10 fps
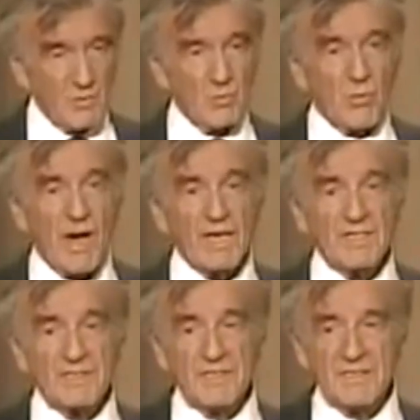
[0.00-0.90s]

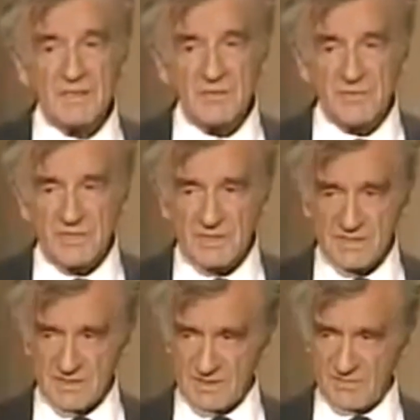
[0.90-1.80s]
Why the
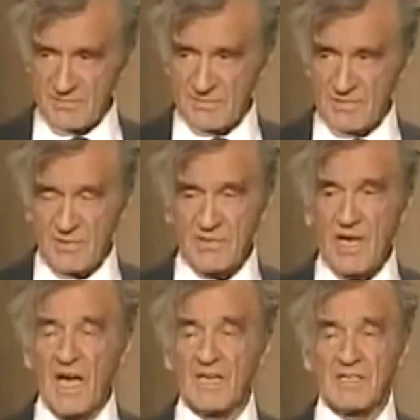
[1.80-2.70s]
indifference on the
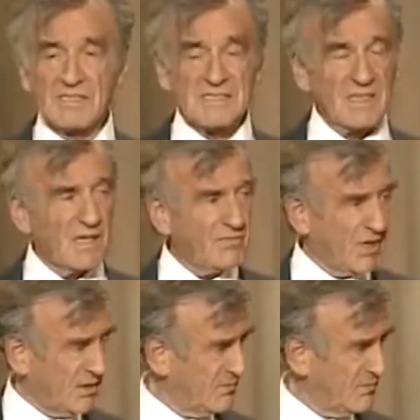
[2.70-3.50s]
highest level